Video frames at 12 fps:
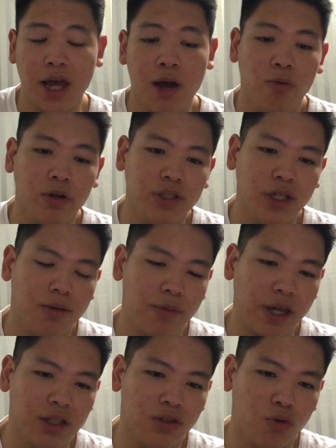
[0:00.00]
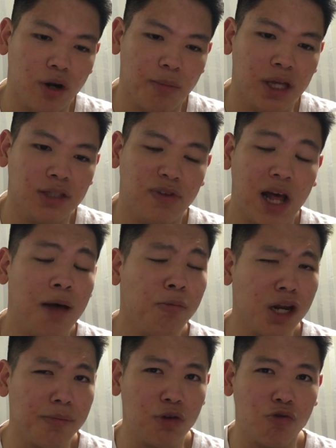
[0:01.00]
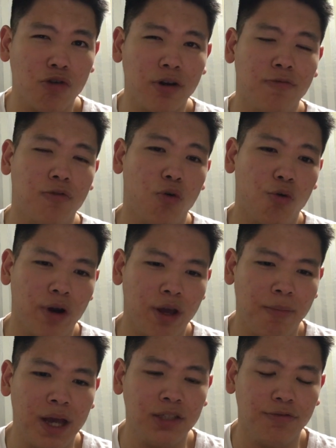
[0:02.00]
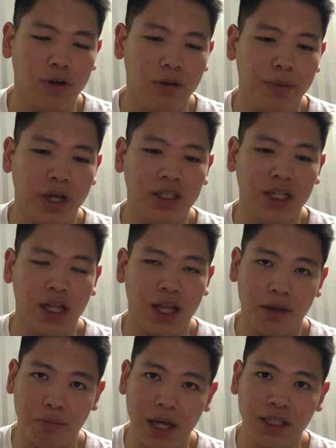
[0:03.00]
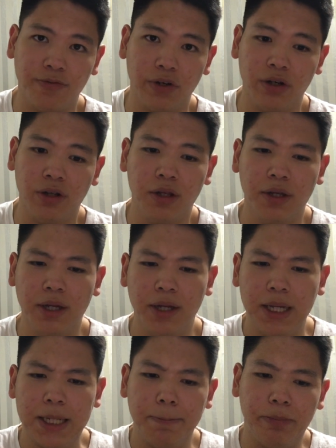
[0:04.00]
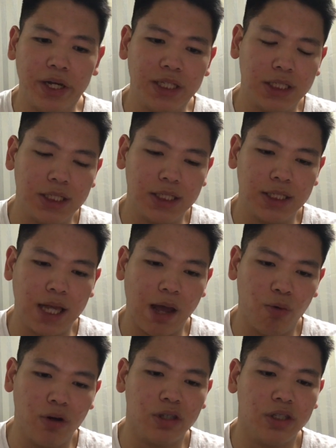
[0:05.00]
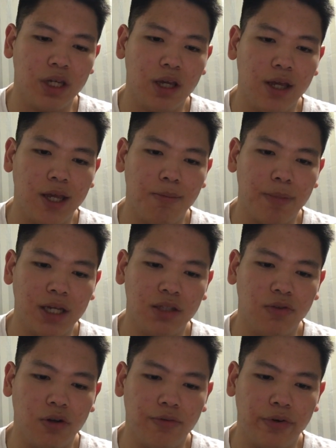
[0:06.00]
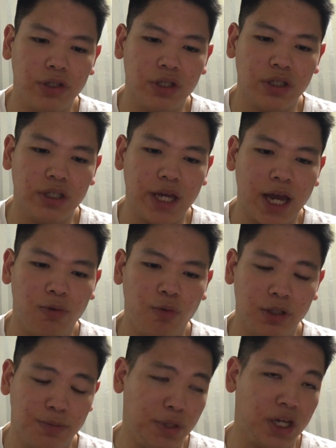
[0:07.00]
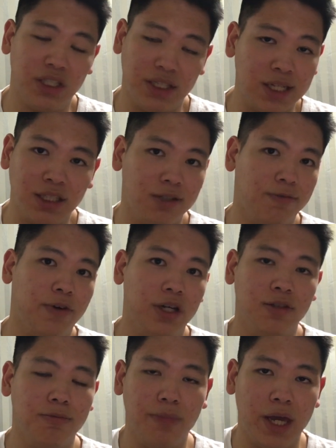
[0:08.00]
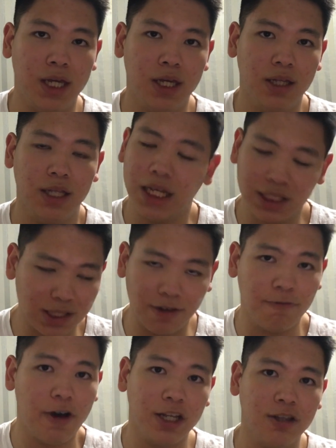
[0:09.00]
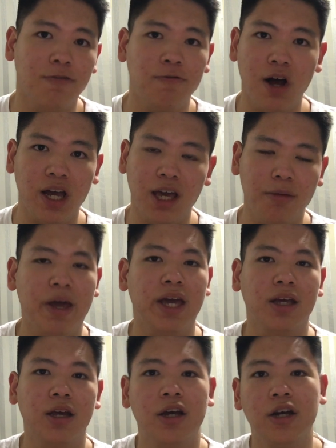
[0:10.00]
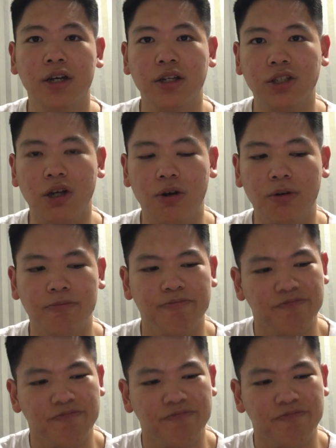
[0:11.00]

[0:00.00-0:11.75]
I want to see him against Jorge Masvidal. I'm going to be rooting for Jorge Masvidal because I like Masvidal. But I want to see Masvidal versus Edwards because that's the fight to make. That's the fight to fucking make. So,